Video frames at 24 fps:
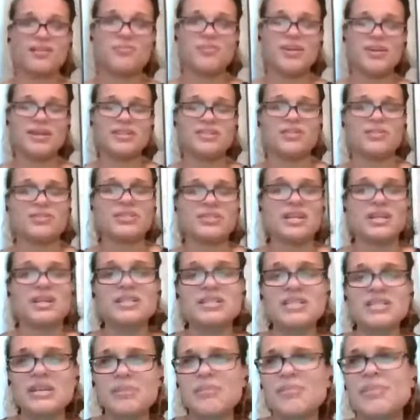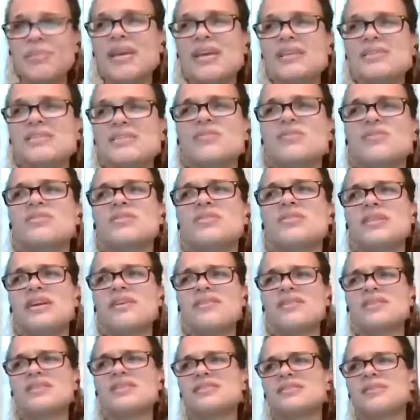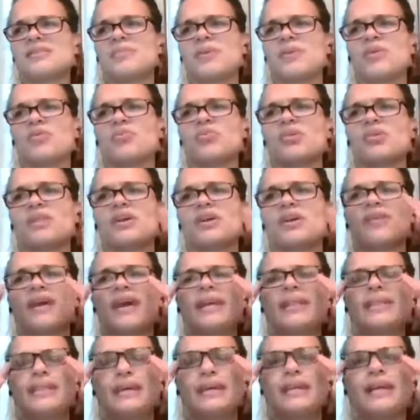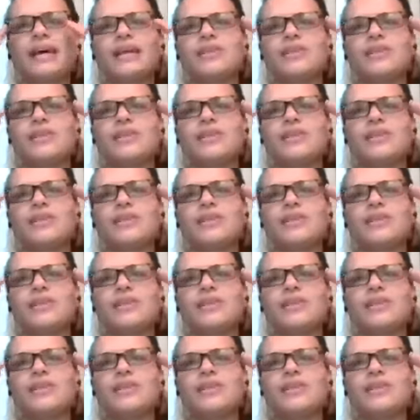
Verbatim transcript: my doTERRA team because so doTERRA is something really great that